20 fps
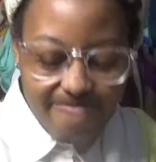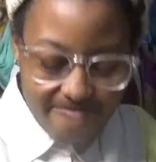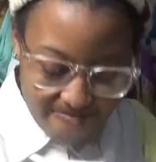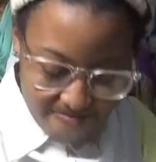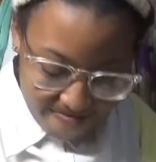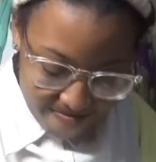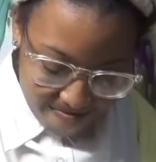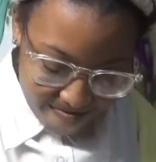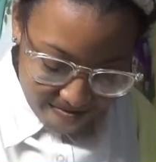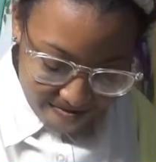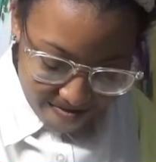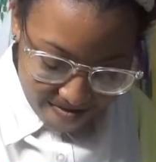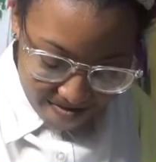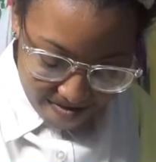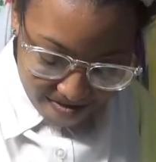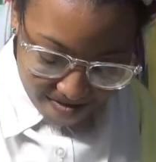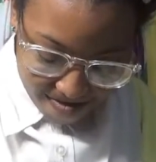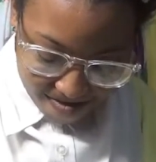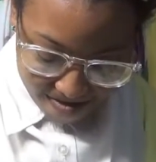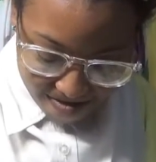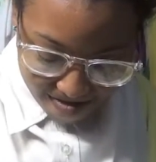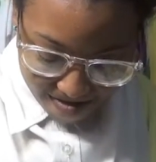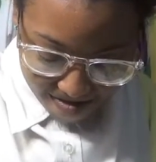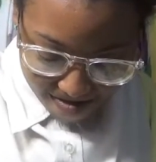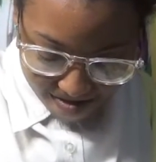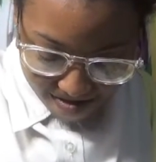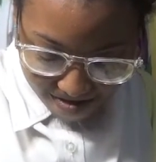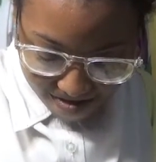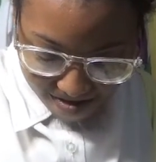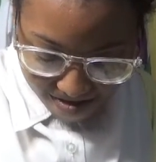
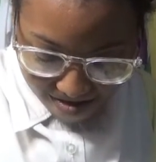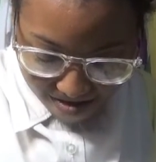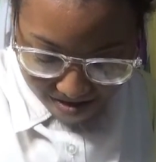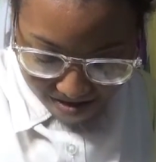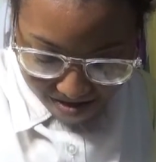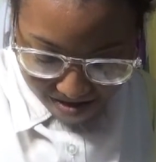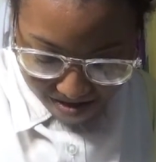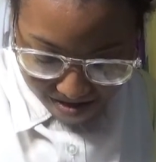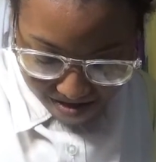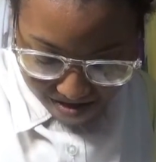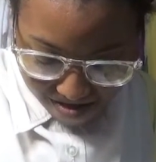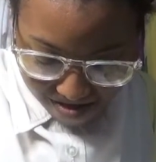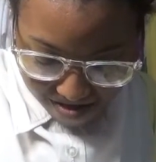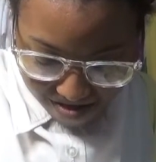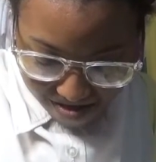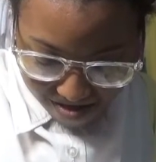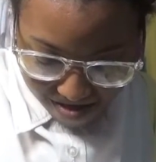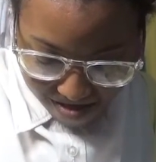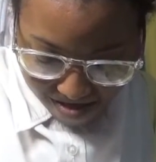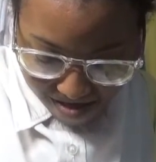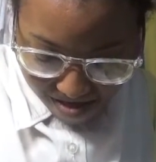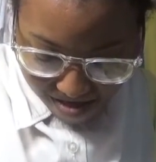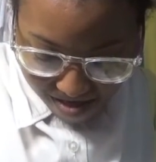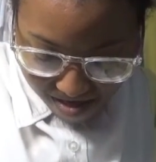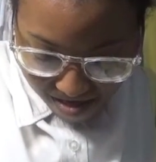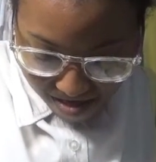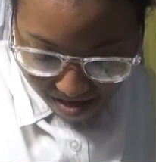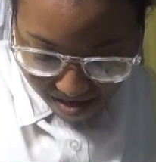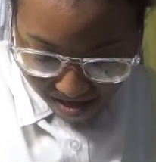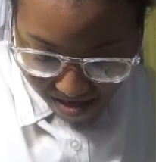
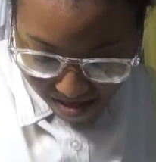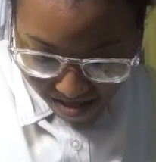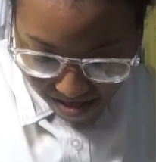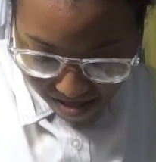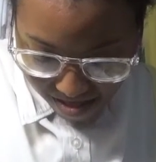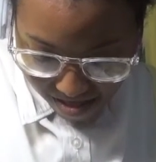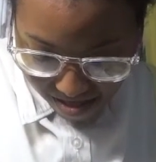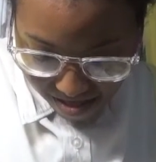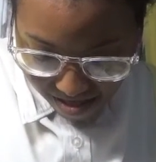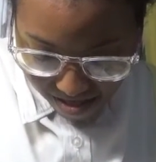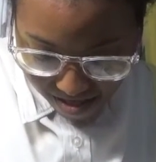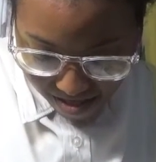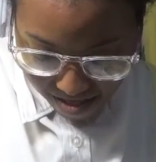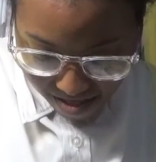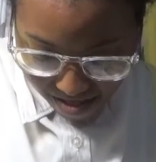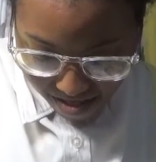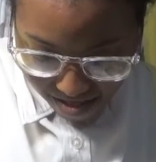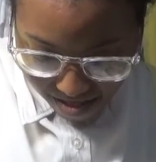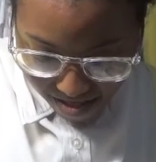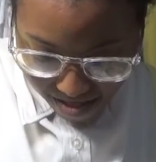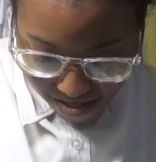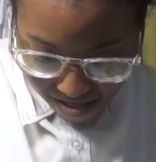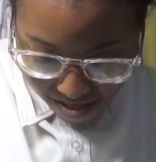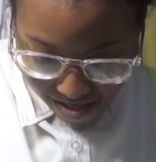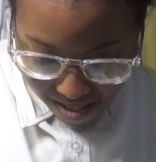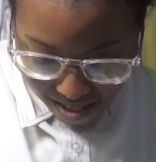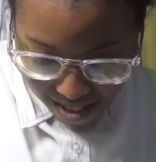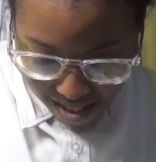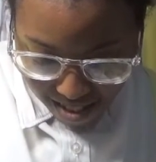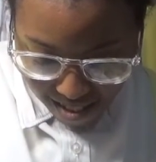
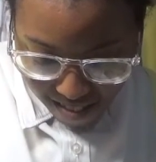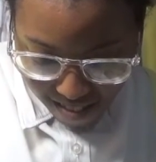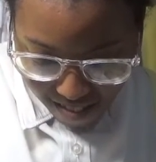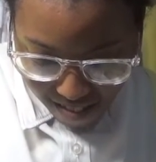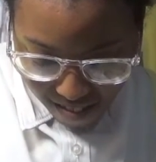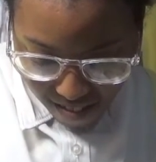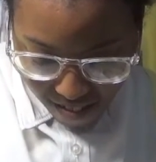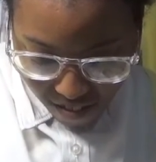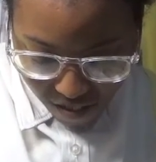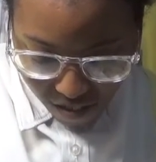(silence)